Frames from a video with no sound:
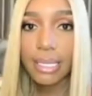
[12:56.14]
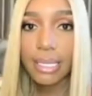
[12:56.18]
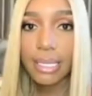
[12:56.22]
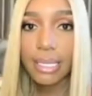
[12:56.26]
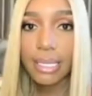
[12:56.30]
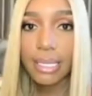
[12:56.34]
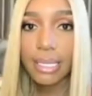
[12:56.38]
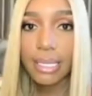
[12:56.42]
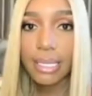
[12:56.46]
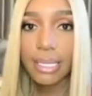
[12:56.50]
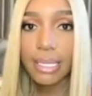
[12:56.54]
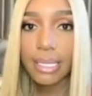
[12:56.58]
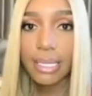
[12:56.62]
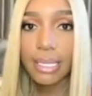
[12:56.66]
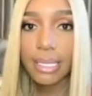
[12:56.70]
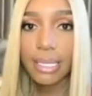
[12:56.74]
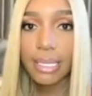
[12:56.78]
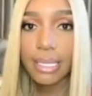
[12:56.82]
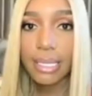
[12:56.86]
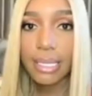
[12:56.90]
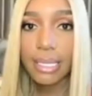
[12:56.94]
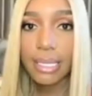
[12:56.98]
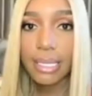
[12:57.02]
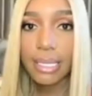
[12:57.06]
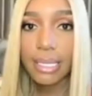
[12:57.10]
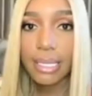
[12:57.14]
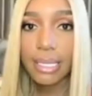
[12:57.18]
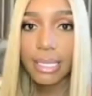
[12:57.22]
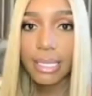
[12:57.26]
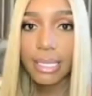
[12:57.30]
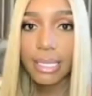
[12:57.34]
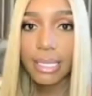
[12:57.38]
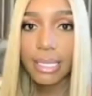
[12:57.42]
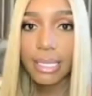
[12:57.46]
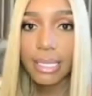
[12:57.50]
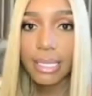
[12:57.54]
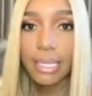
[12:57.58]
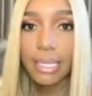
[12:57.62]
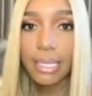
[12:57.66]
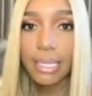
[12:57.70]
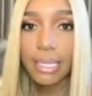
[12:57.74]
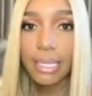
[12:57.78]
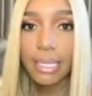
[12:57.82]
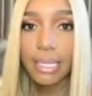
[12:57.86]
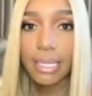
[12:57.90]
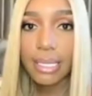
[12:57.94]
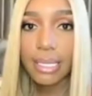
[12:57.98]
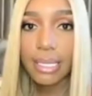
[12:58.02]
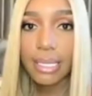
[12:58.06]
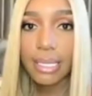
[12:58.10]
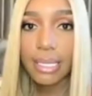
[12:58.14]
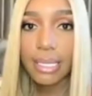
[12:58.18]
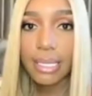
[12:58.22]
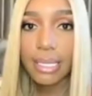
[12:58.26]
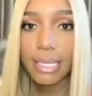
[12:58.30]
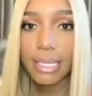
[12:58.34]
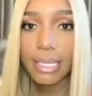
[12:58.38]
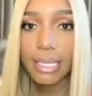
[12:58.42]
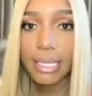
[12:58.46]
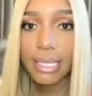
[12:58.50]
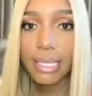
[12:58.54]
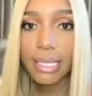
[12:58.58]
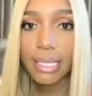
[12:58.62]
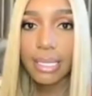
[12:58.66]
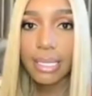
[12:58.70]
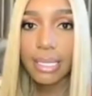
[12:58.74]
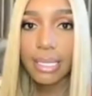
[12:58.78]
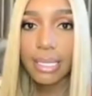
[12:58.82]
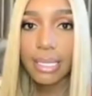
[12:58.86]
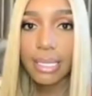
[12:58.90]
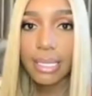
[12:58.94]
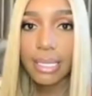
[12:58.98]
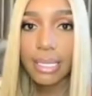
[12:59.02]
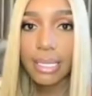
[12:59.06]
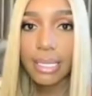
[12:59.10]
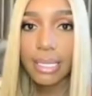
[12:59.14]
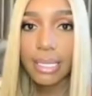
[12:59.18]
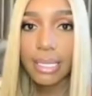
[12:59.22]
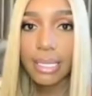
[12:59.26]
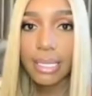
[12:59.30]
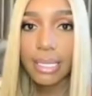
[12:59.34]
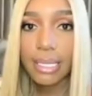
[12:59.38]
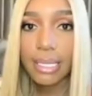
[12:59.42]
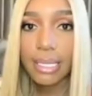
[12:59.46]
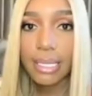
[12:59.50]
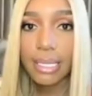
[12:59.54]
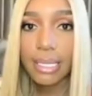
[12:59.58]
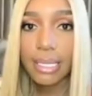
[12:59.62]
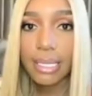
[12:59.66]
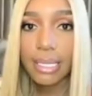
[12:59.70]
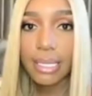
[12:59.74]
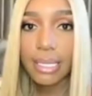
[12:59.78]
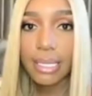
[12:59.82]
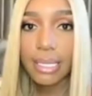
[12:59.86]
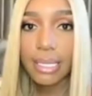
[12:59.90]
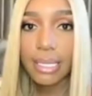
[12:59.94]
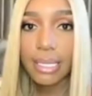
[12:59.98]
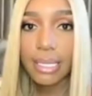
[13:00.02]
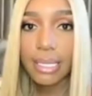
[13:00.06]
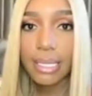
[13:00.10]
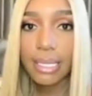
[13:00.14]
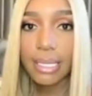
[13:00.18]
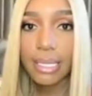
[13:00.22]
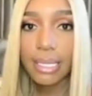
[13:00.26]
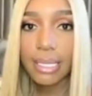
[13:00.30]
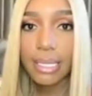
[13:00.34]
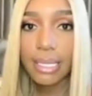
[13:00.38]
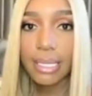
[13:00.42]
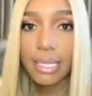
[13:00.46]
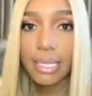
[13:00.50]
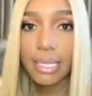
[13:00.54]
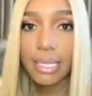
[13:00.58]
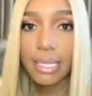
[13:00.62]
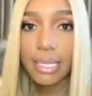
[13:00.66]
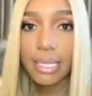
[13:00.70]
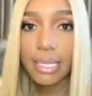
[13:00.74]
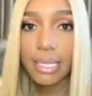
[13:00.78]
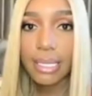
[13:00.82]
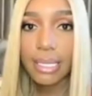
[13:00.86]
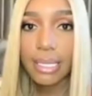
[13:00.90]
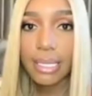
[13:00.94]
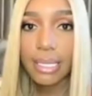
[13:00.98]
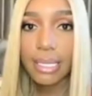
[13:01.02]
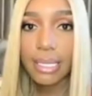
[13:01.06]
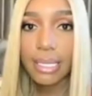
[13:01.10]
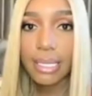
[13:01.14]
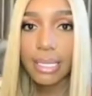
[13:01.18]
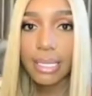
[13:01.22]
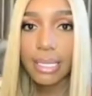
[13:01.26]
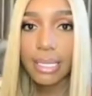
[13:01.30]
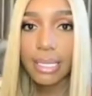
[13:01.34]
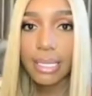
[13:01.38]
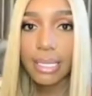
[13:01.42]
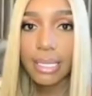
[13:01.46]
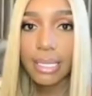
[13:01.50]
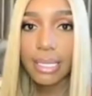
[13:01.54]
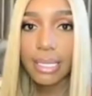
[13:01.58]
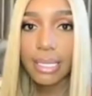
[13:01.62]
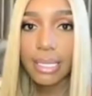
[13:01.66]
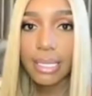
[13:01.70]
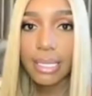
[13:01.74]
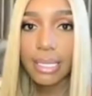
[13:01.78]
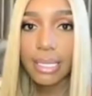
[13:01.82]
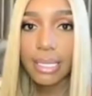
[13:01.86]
The person shown says nothing.